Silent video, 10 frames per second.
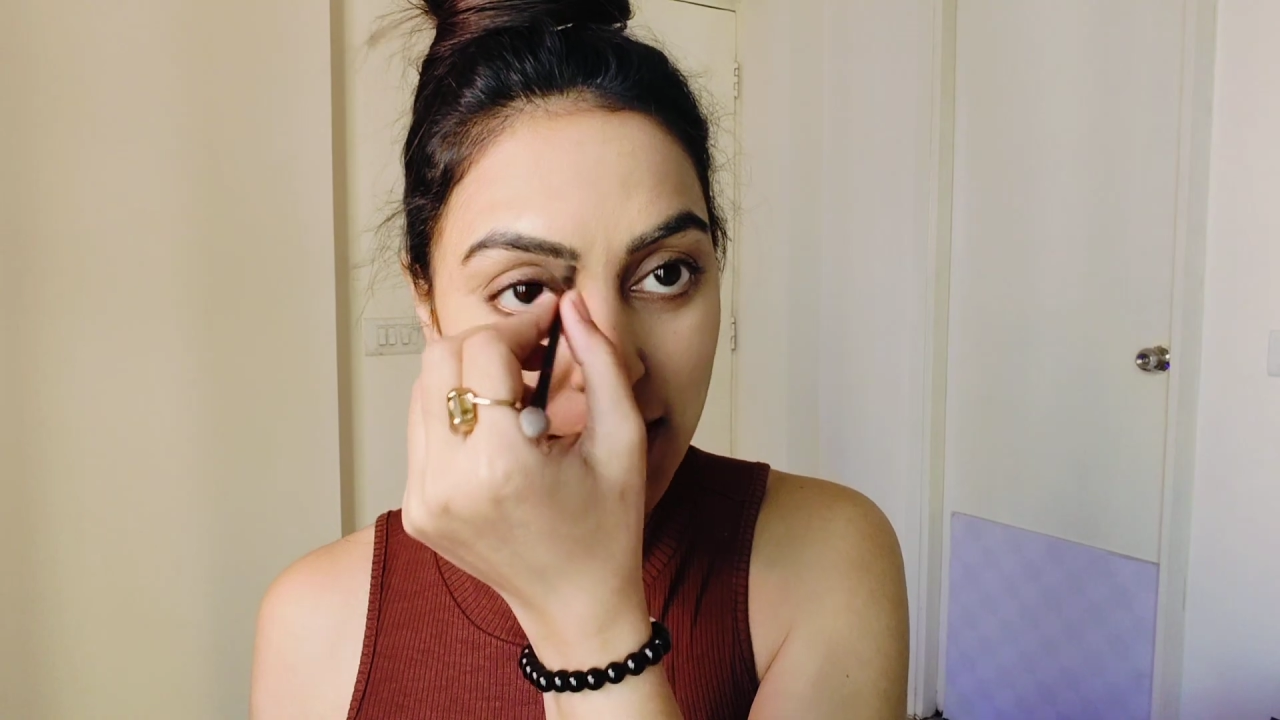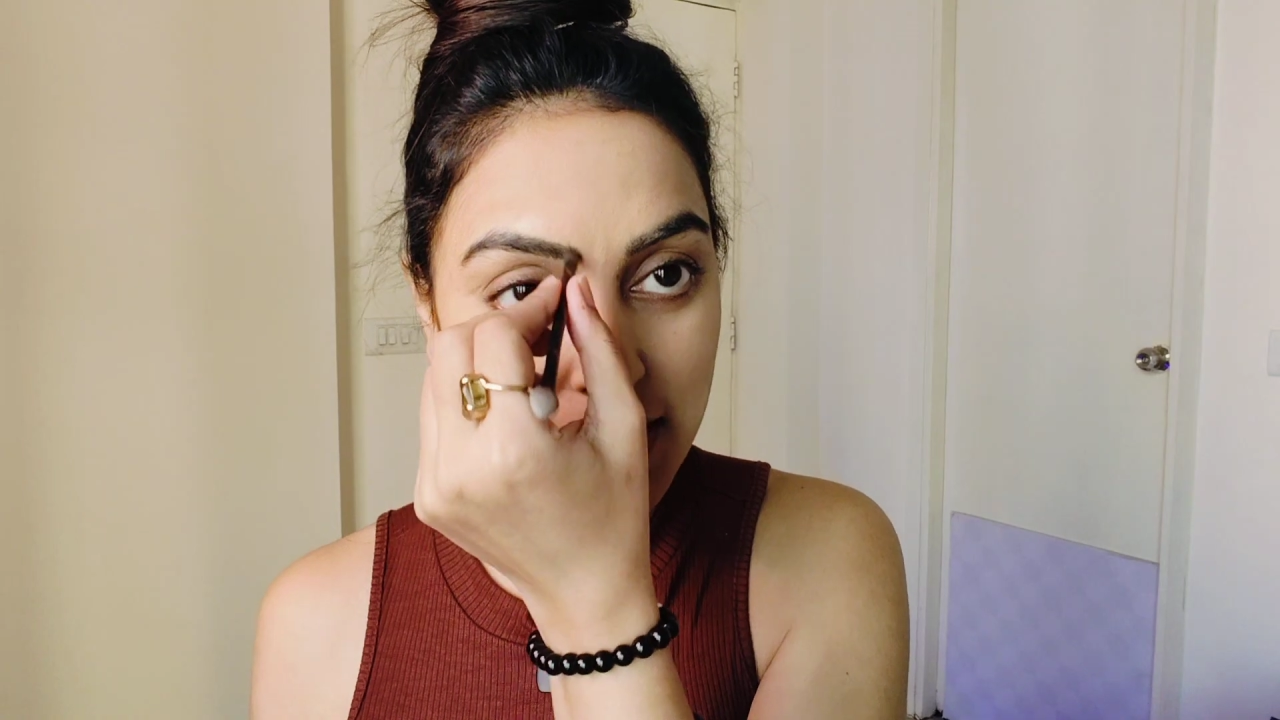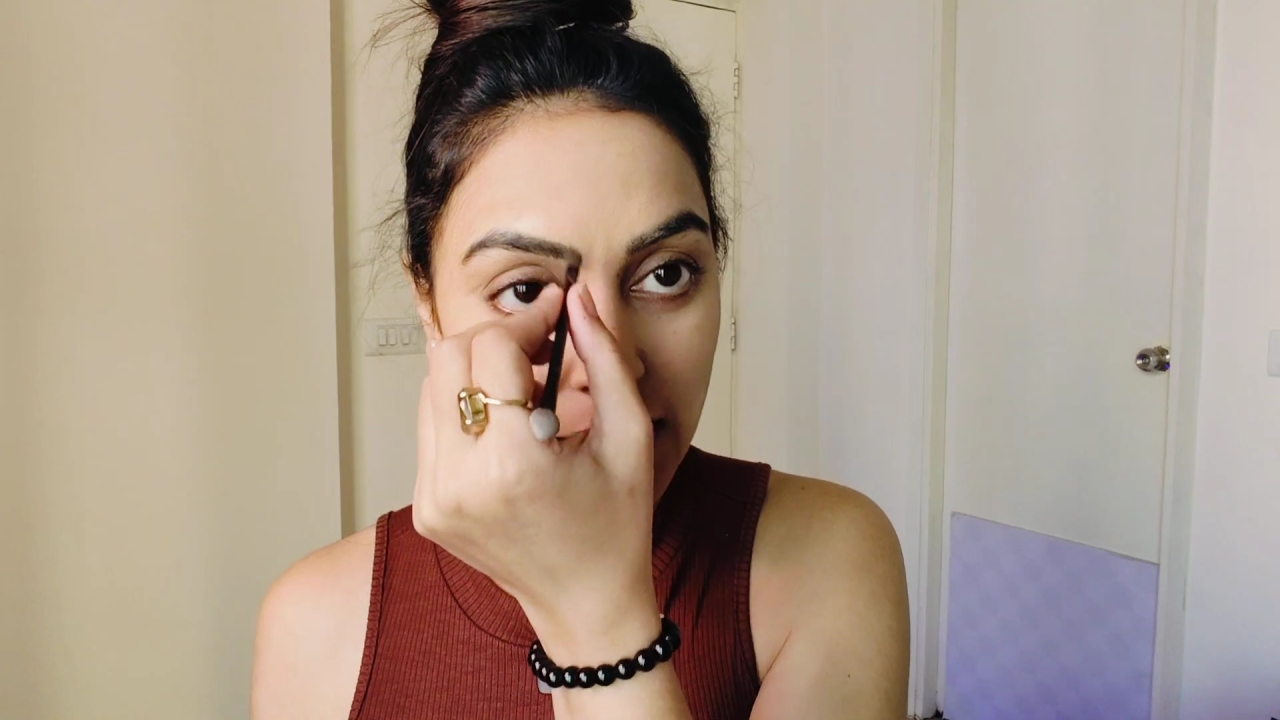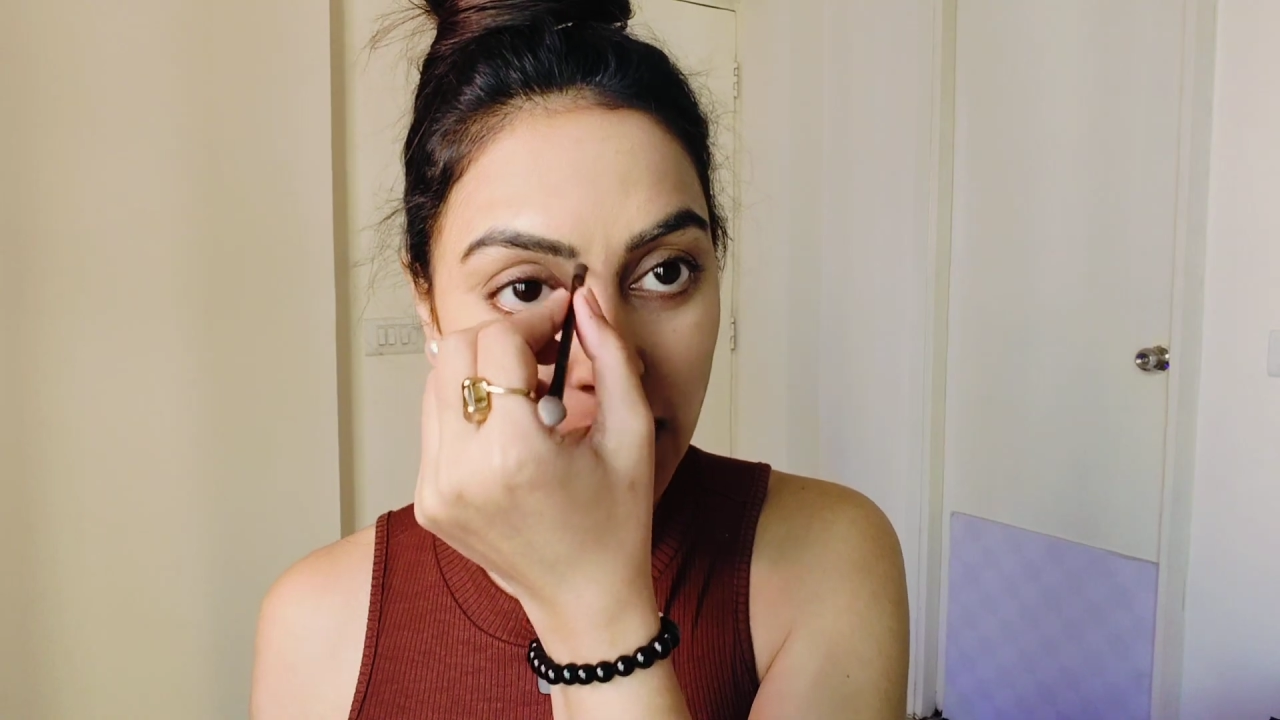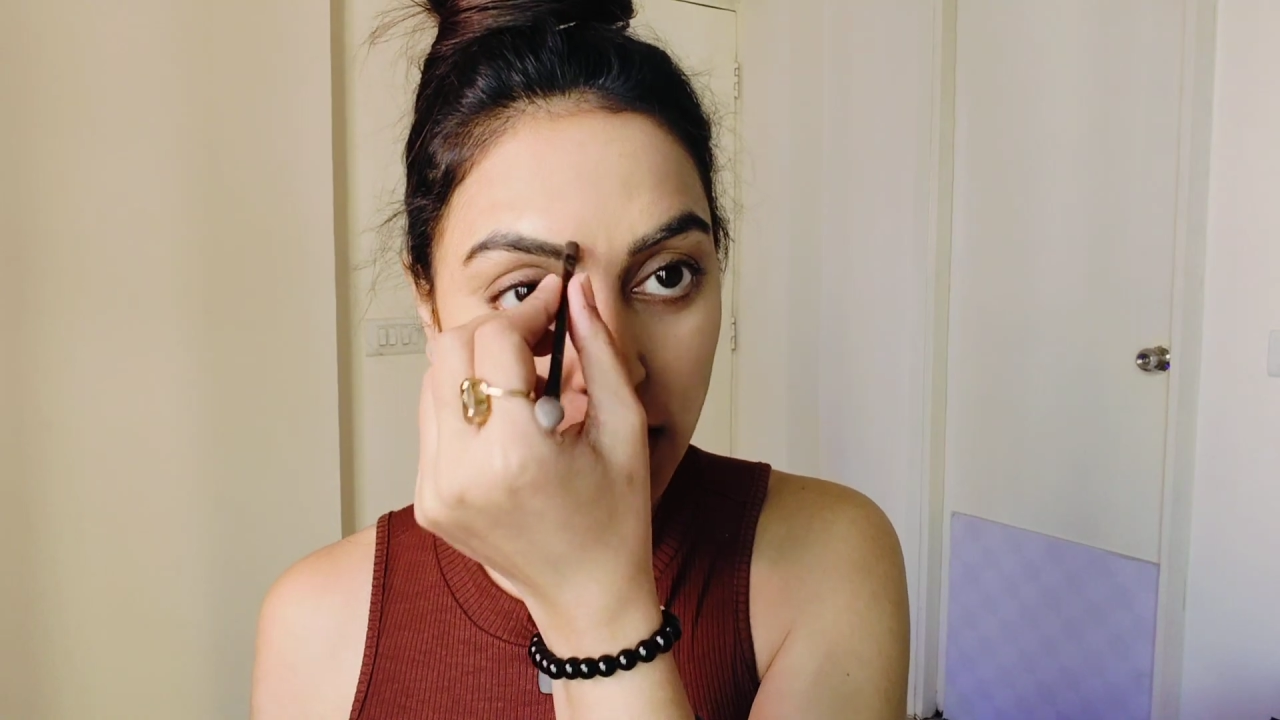
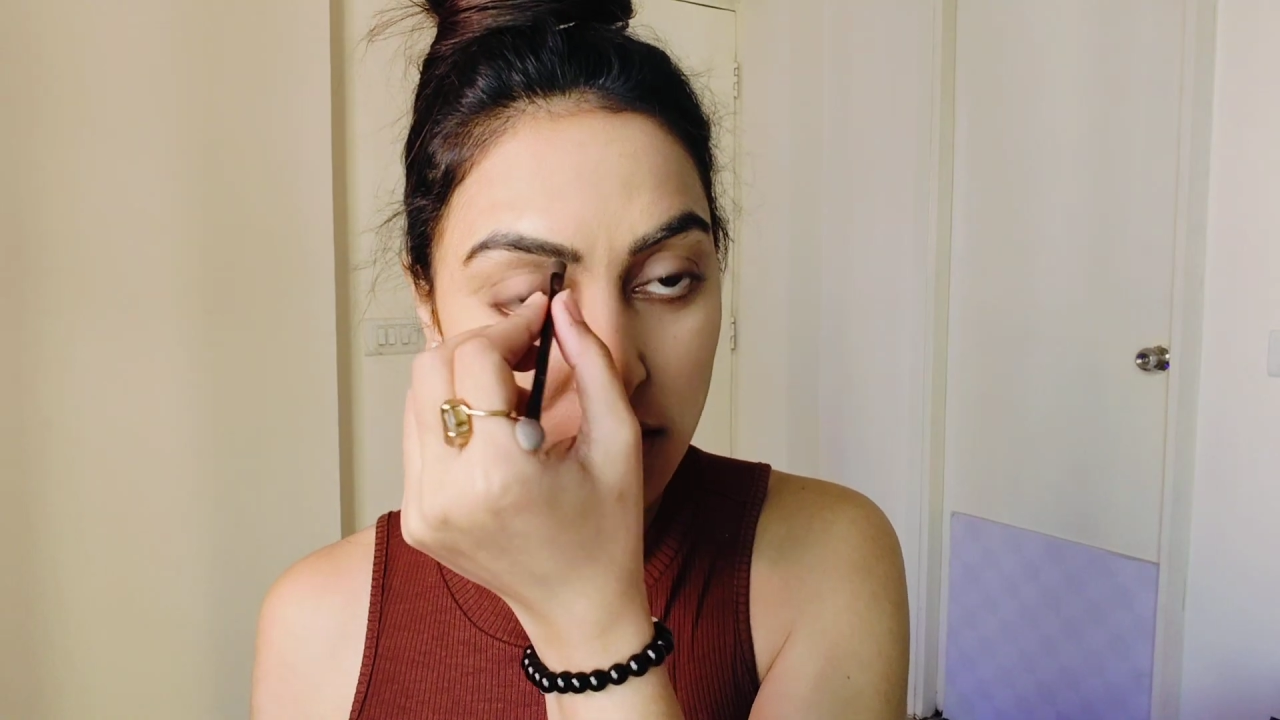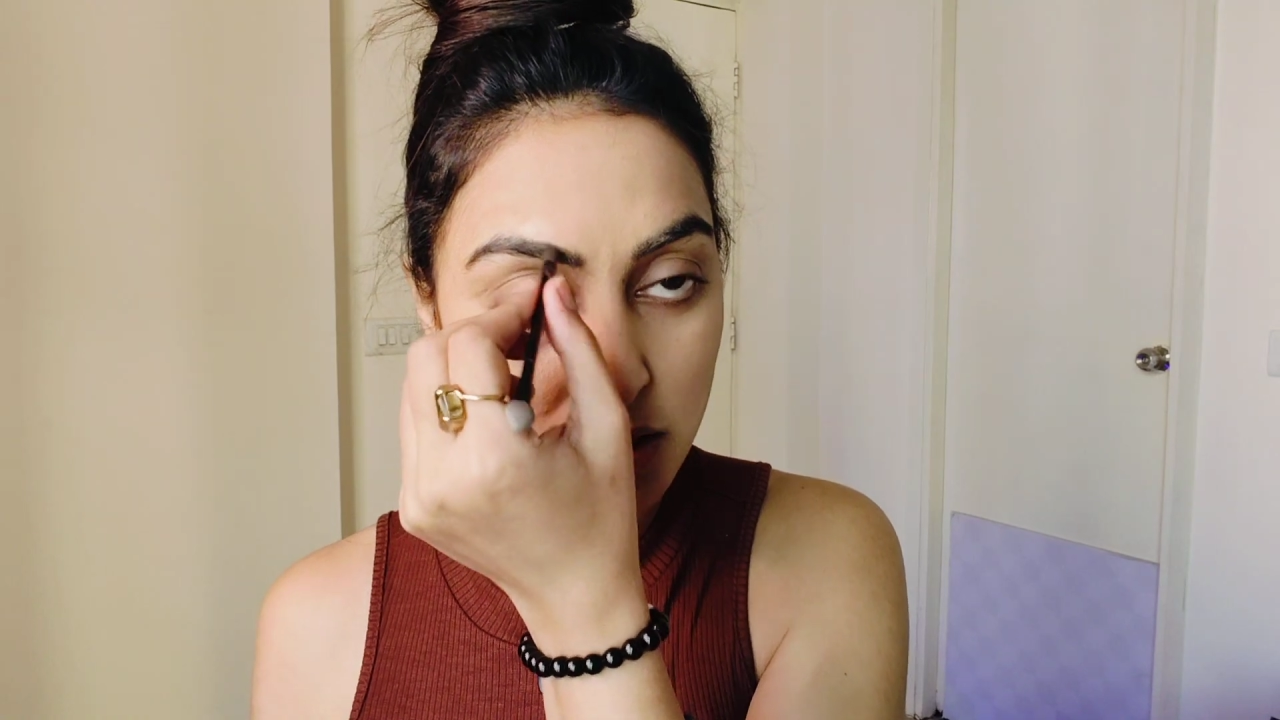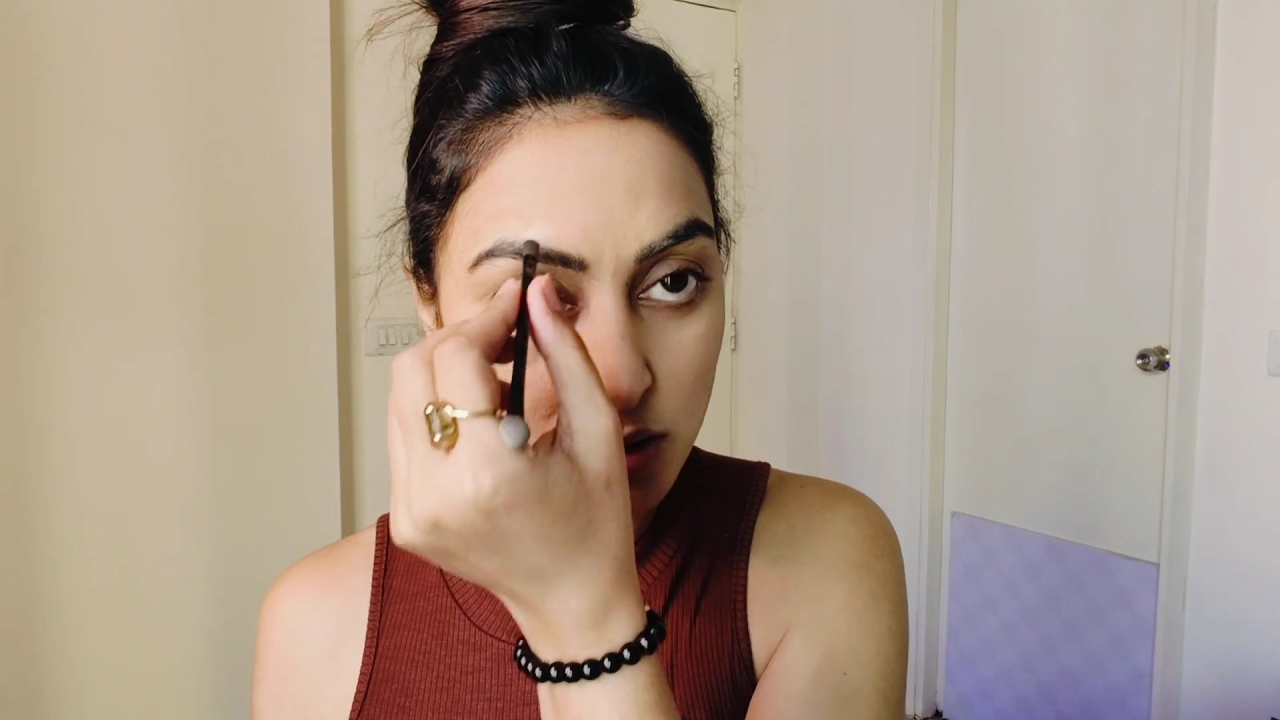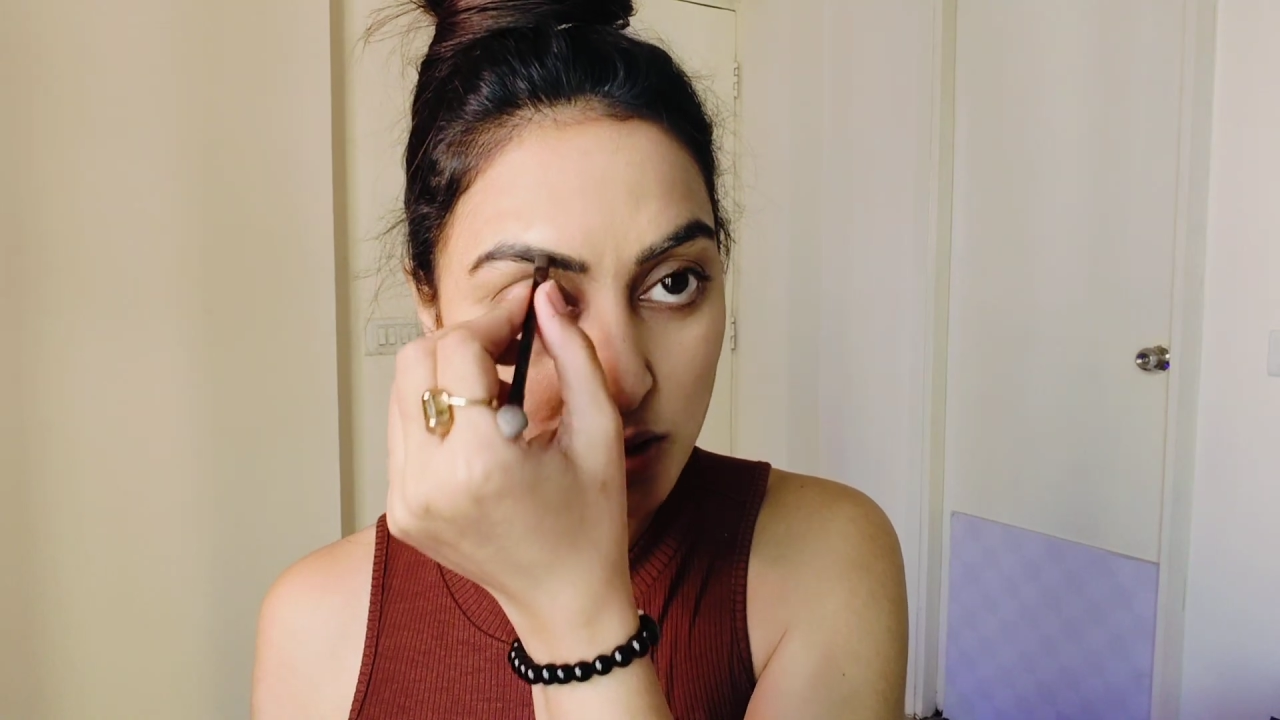taking the